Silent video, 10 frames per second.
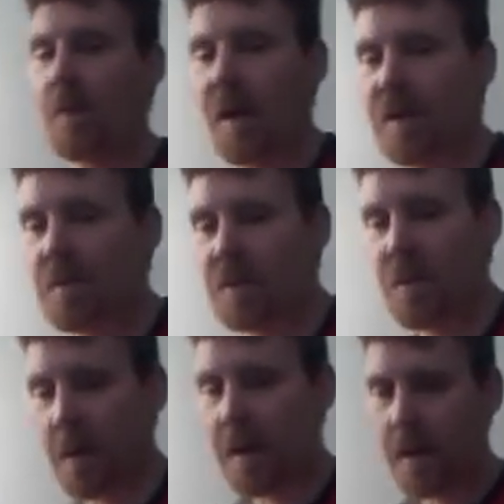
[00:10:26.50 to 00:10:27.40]
So it's
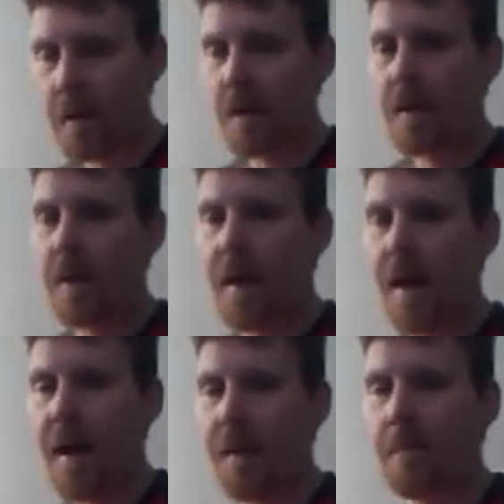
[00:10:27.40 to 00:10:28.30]
good to start with that.
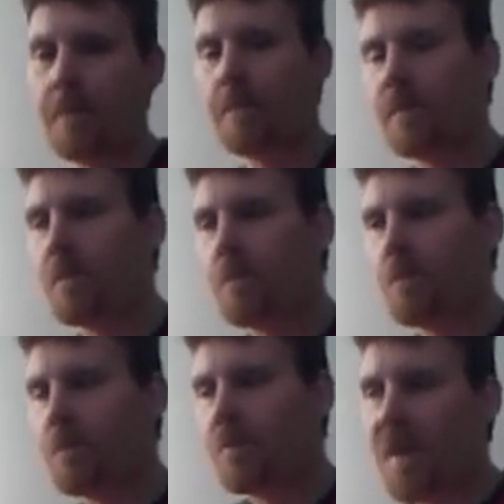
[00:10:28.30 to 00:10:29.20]
So if you have
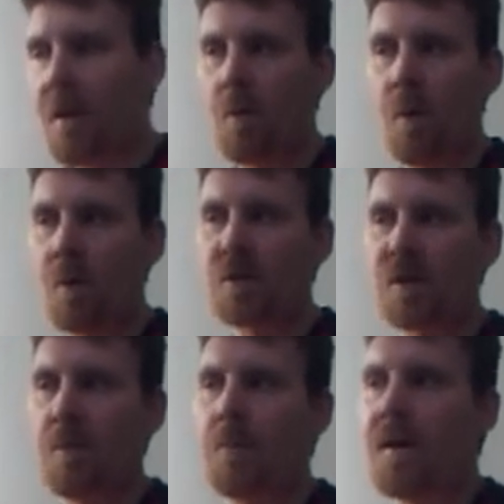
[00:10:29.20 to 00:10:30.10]
never done this,
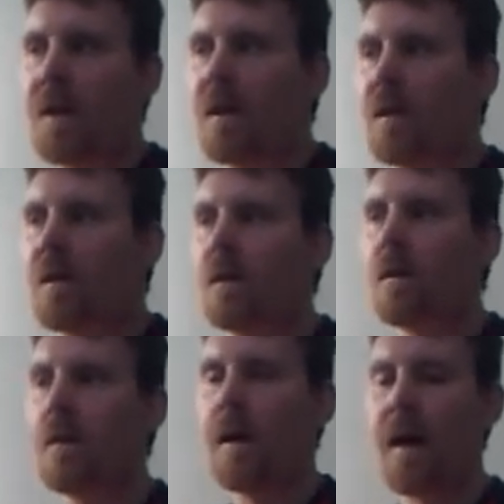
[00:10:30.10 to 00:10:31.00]
this will may
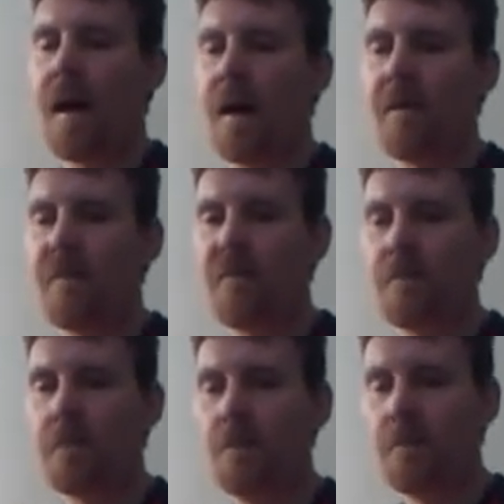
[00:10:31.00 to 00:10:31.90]
give you
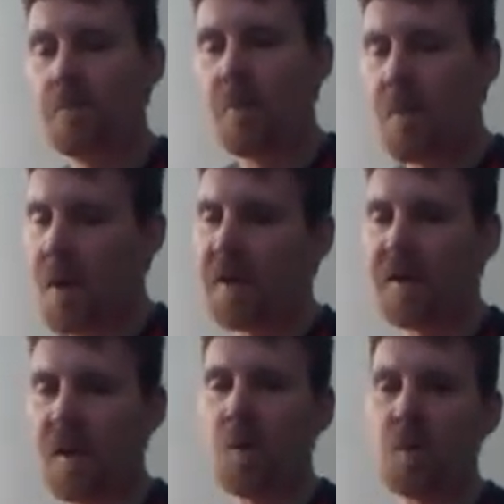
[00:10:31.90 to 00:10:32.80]
a bit of
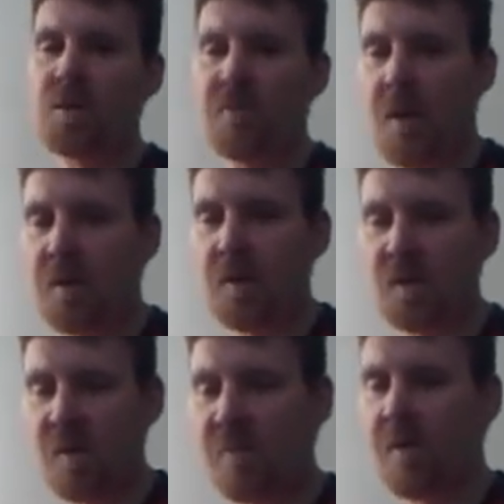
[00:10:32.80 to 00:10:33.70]
something to
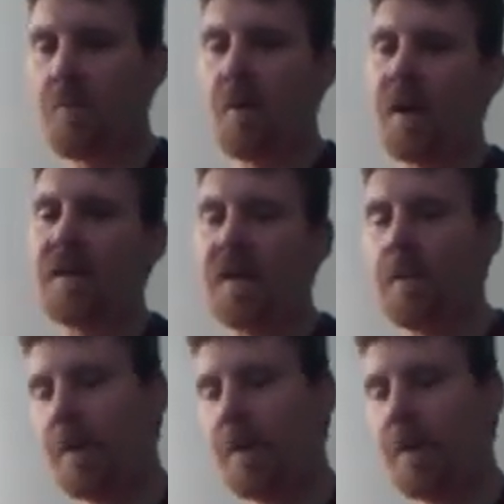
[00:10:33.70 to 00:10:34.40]
try out at home.